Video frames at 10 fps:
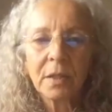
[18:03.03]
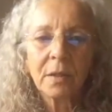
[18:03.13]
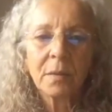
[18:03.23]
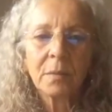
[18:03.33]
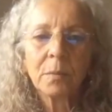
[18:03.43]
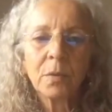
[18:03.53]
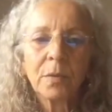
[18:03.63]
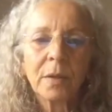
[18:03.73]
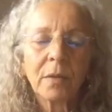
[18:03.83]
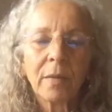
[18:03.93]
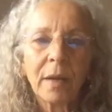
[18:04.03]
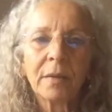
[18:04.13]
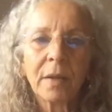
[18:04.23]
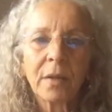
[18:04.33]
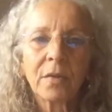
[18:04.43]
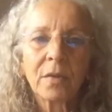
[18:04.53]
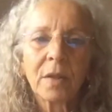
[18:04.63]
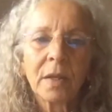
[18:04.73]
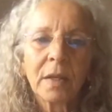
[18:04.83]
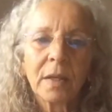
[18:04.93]
moving around us,
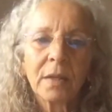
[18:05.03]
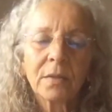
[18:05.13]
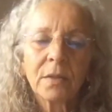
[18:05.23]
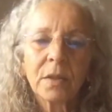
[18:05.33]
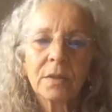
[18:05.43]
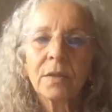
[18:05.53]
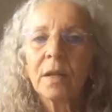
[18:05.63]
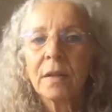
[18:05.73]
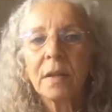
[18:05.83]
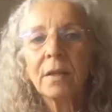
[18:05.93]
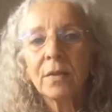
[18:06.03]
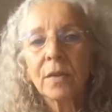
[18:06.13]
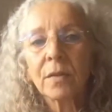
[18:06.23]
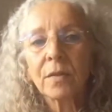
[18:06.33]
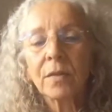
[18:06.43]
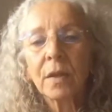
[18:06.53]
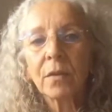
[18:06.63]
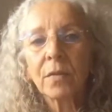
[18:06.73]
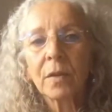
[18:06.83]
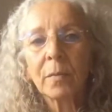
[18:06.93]
it's not the easiest thing
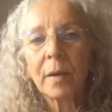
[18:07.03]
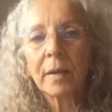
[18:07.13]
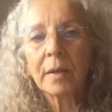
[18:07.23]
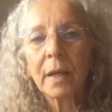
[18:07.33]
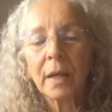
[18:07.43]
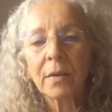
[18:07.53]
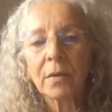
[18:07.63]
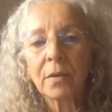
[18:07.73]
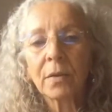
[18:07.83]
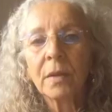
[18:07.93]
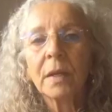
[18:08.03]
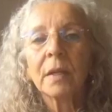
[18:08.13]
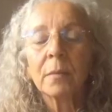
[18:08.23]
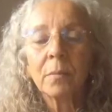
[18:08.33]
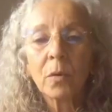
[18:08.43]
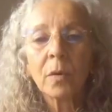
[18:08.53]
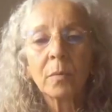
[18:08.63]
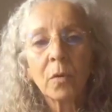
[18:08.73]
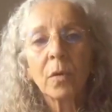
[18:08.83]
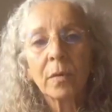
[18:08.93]
for the body to handle. The more and
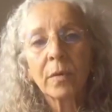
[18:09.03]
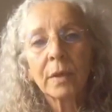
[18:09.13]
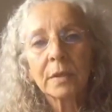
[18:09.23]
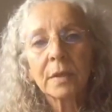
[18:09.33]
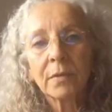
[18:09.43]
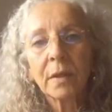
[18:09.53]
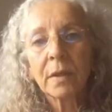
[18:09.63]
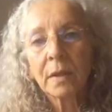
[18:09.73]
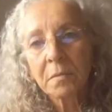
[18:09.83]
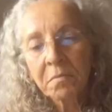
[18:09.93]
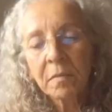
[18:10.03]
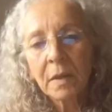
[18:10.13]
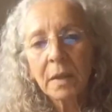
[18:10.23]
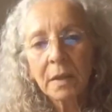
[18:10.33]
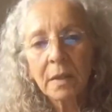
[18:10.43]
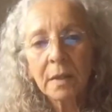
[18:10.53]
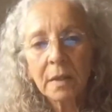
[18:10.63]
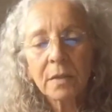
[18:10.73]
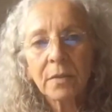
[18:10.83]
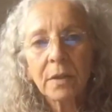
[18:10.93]
more there is of it, I think
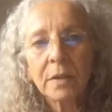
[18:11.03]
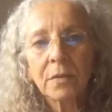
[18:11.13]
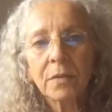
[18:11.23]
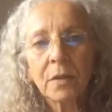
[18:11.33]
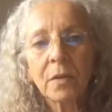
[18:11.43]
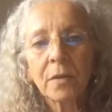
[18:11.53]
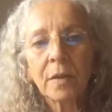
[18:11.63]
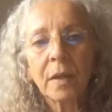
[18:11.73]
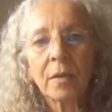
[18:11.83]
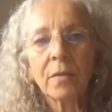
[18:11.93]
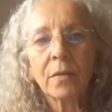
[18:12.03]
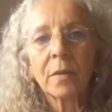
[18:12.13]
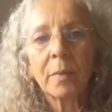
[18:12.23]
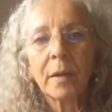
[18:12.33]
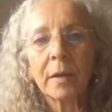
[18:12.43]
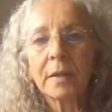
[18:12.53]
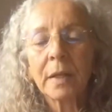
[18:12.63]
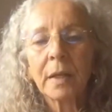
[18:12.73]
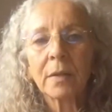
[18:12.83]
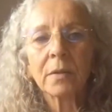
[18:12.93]
that's a very difficult thing for the body to
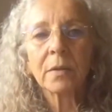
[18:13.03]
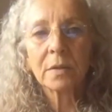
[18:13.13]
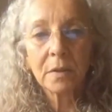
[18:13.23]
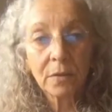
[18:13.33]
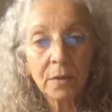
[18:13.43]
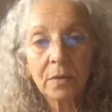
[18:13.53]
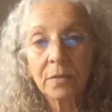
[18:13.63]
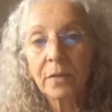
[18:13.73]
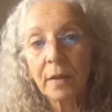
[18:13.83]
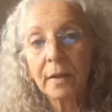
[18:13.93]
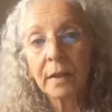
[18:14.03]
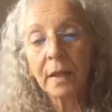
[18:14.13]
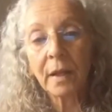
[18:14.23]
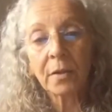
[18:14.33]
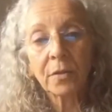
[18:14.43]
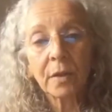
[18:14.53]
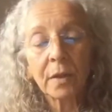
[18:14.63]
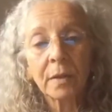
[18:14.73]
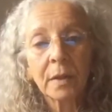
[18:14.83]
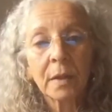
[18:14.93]
handle. It's difficult for Agni, actually.
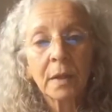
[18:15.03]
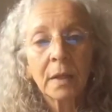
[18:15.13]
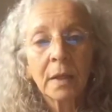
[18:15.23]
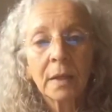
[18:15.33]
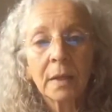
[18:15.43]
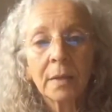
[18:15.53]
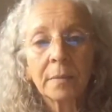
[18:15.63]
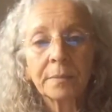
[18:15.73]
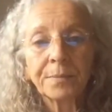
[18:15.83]
And